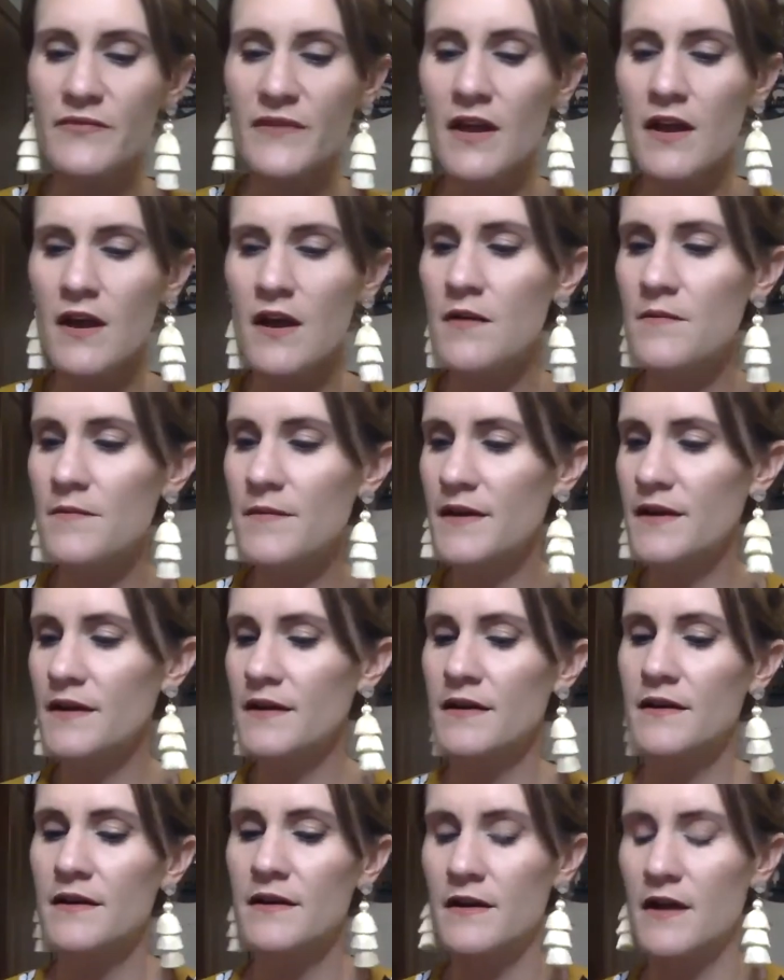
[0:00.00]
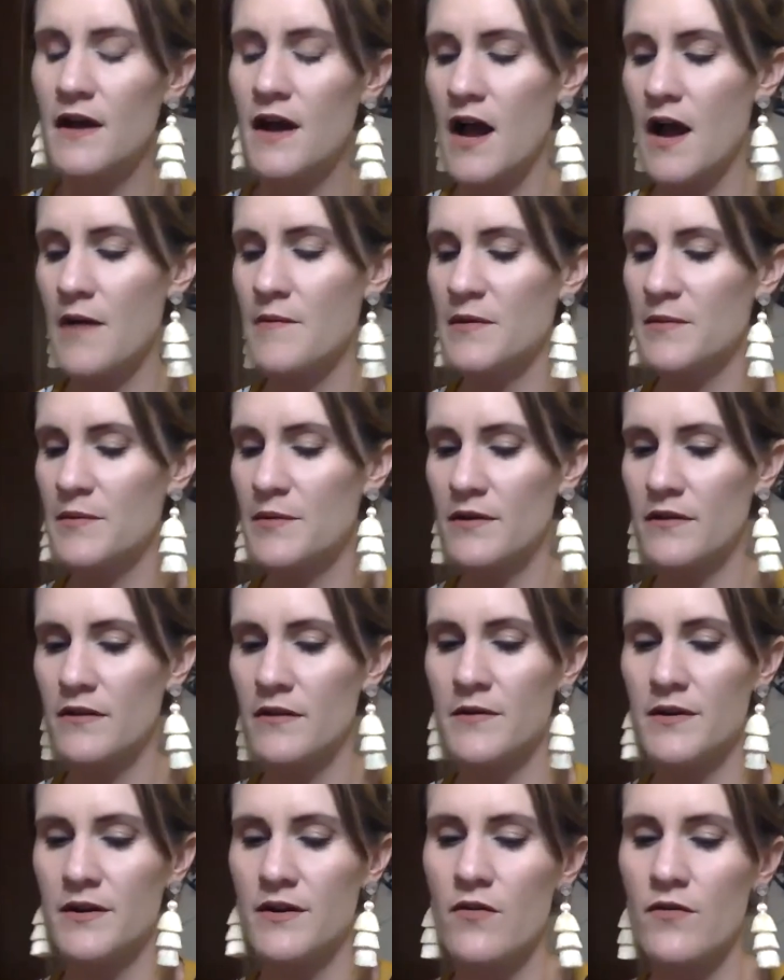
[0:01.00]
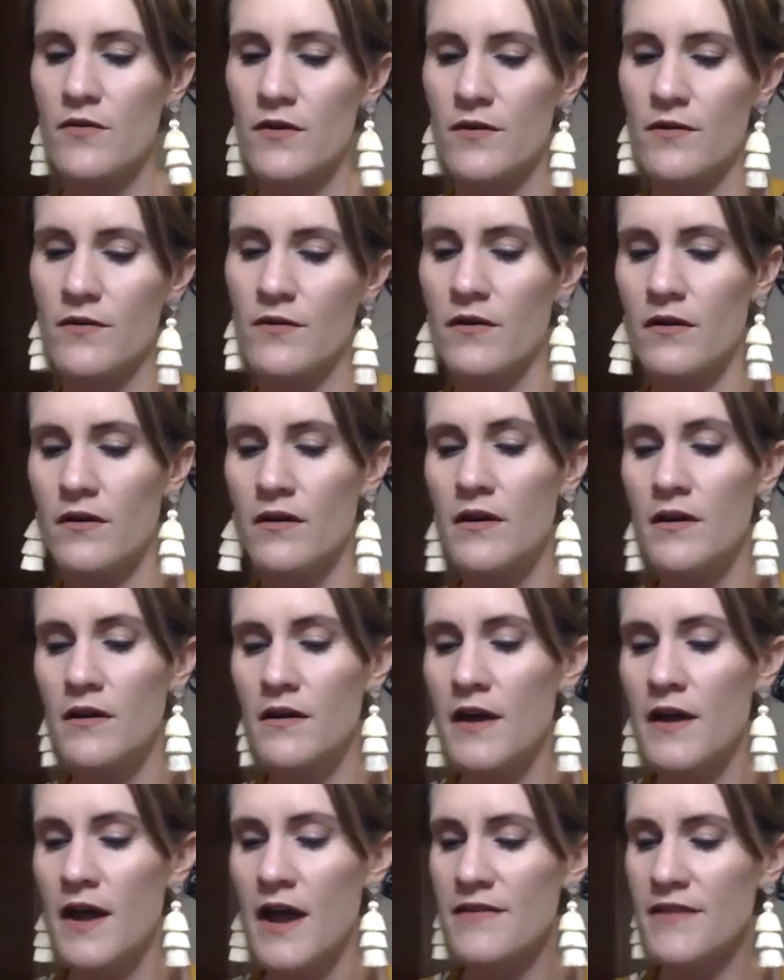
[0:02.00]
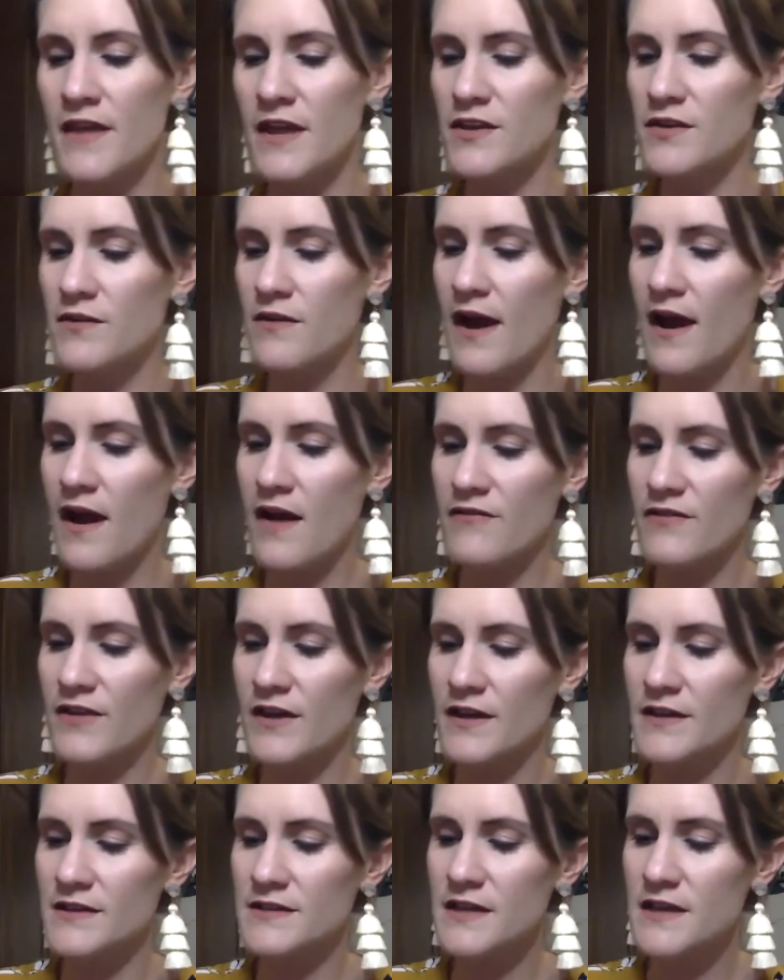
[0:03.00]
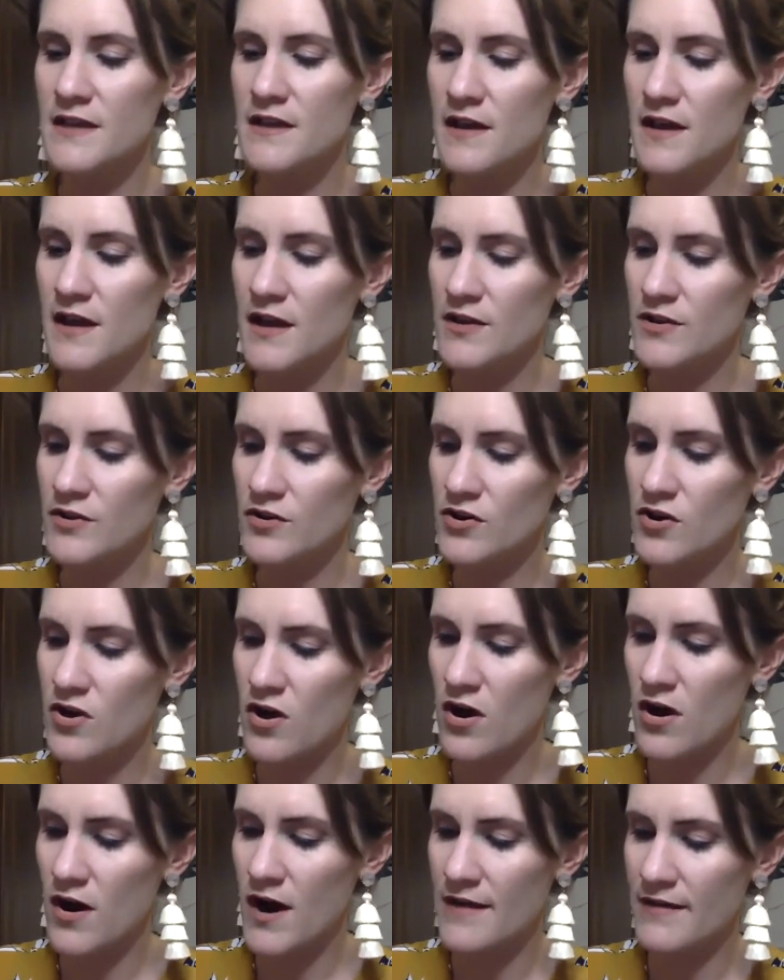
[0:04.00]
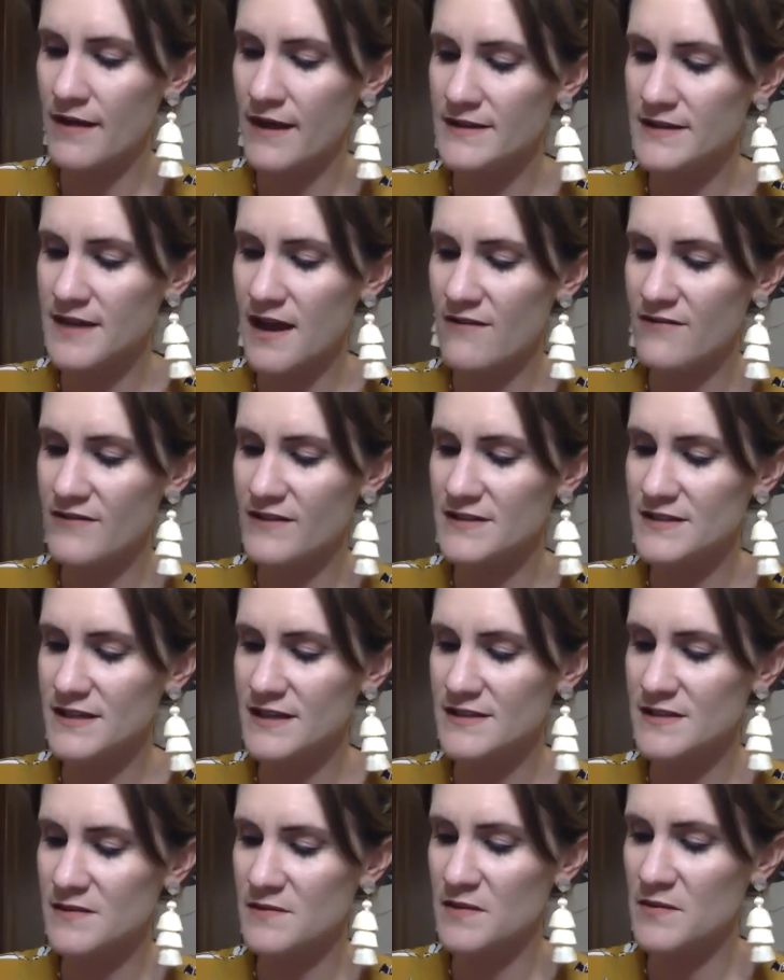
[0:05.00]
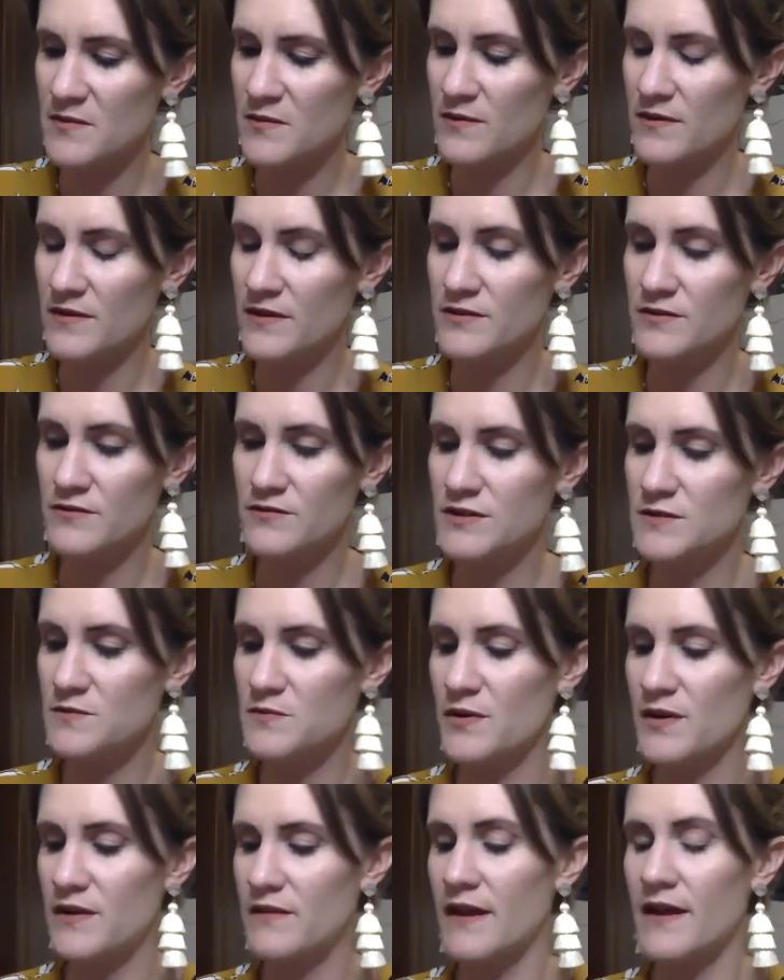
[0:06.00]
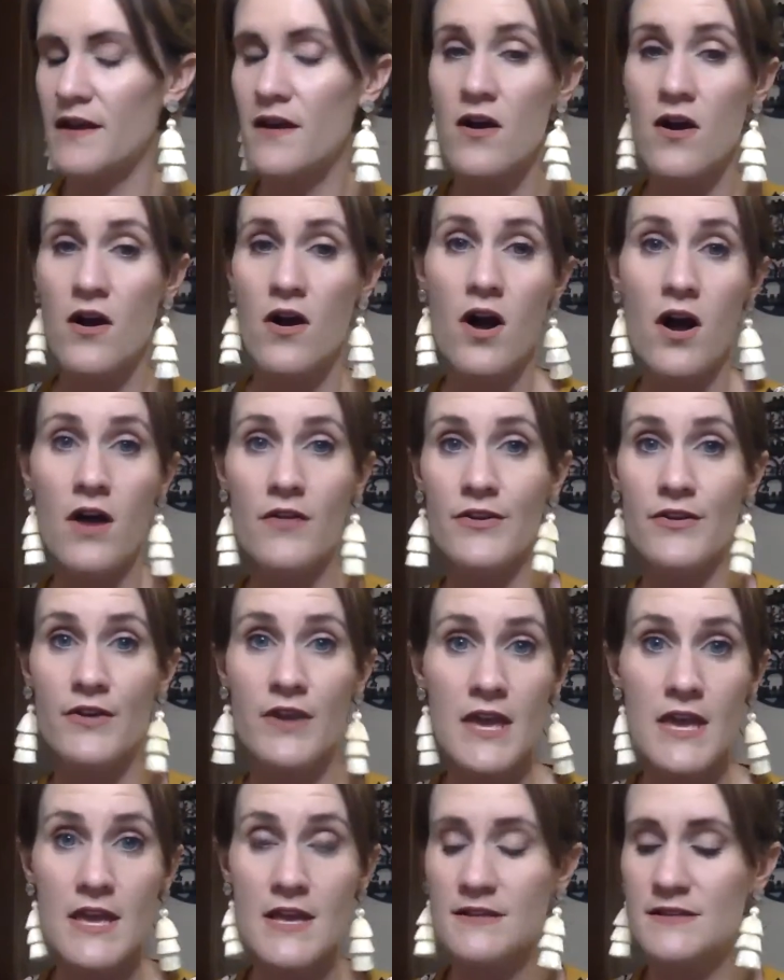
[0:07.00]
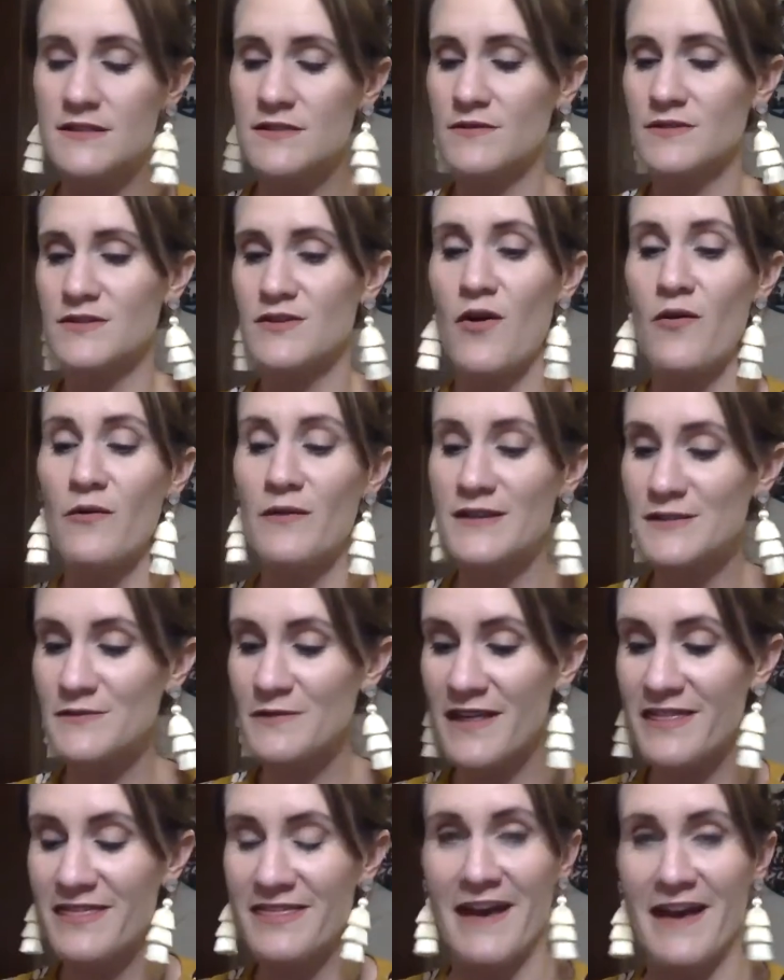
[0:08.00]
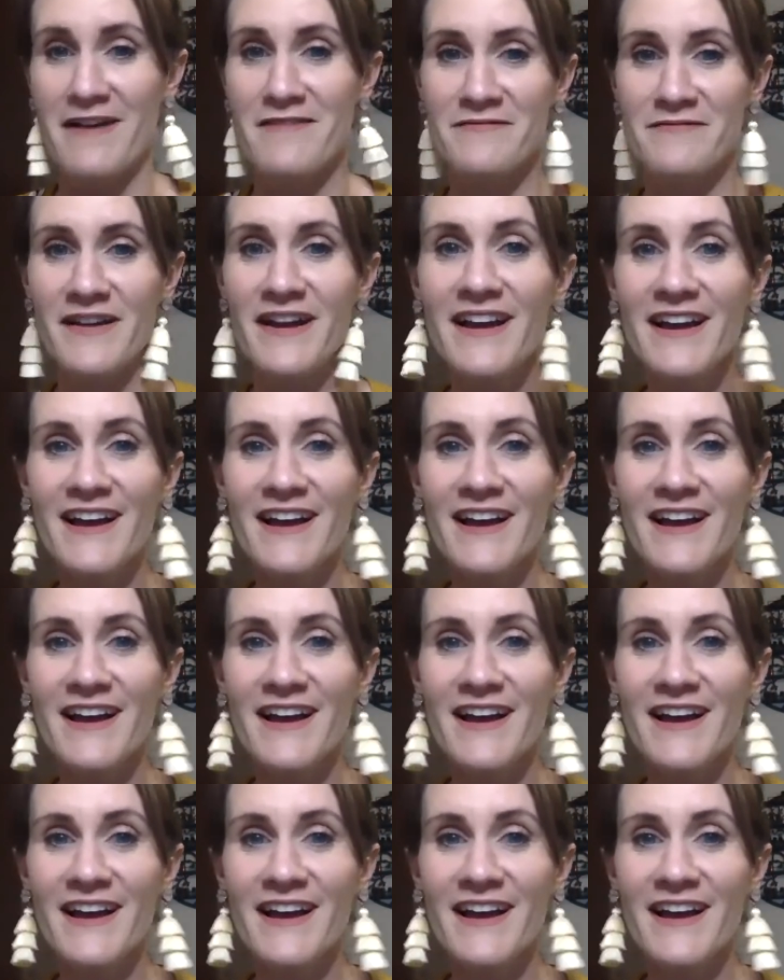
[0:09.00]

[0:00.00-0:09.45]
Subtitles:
I'm going to put a little bit of coconut oil, and then you have it in your car. I like to have this, like some people really do just put it like on their keys, so it's always with them.